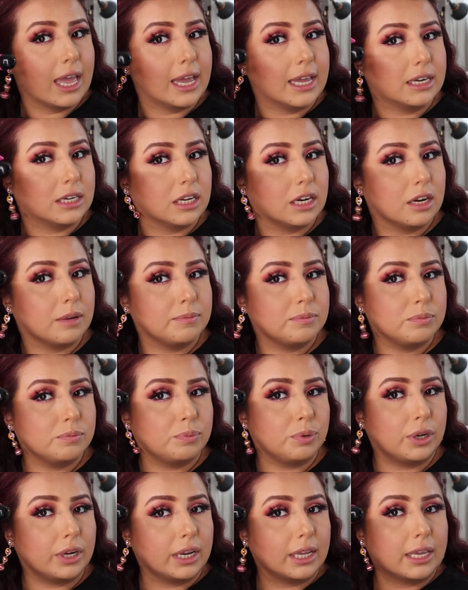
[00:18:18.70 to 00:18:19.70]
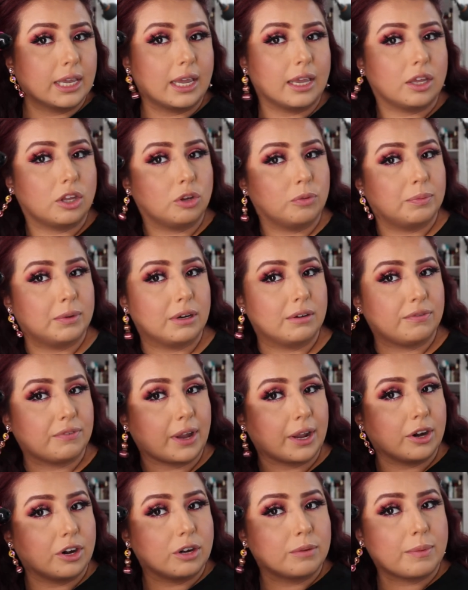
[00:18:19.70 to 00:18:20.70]
ended up putting a
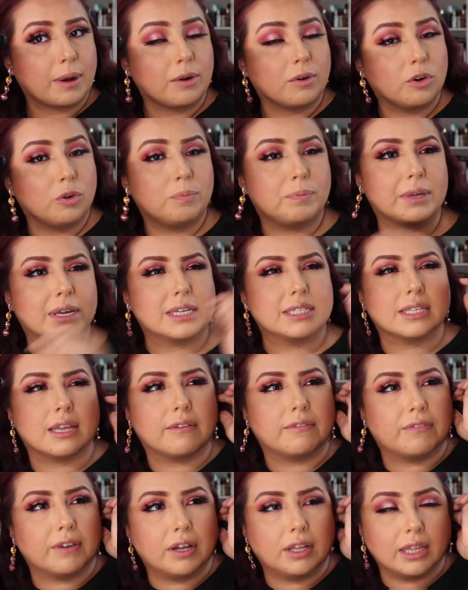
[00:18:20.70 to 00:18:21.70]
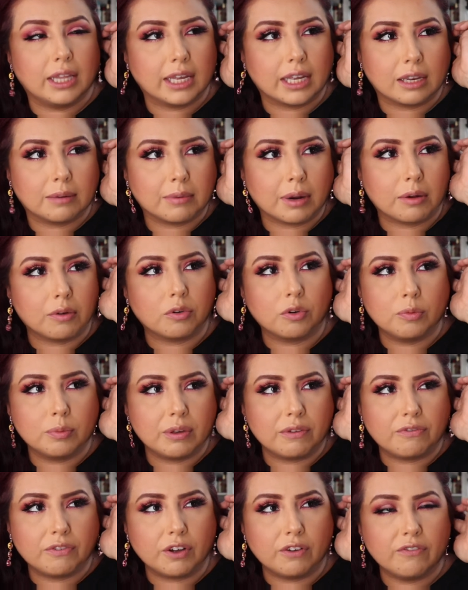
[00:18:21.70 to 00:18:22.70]
humidifier in my room, because I felt like in my room
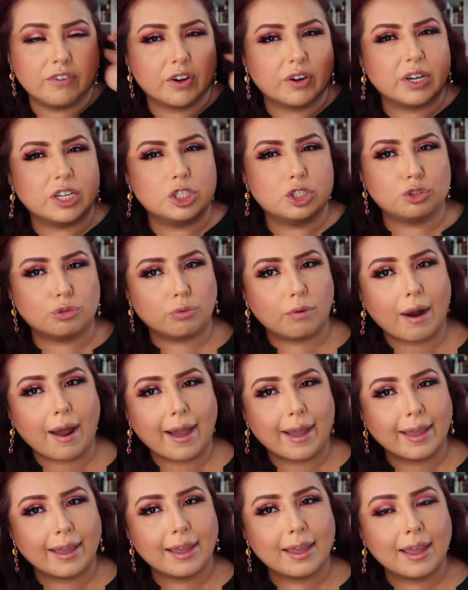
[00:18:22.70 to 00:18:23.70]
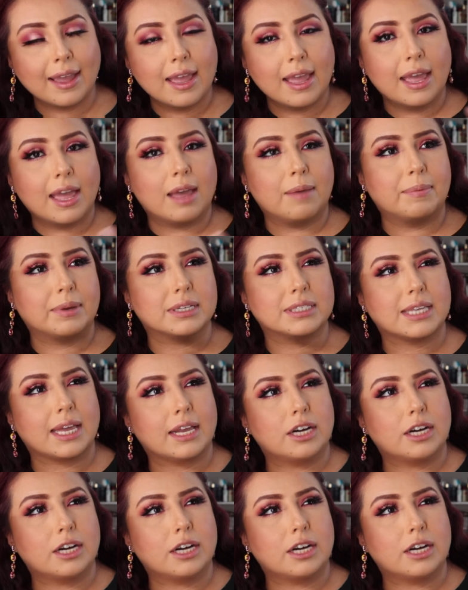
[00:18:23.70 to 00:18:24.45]
it felt very dry, and because I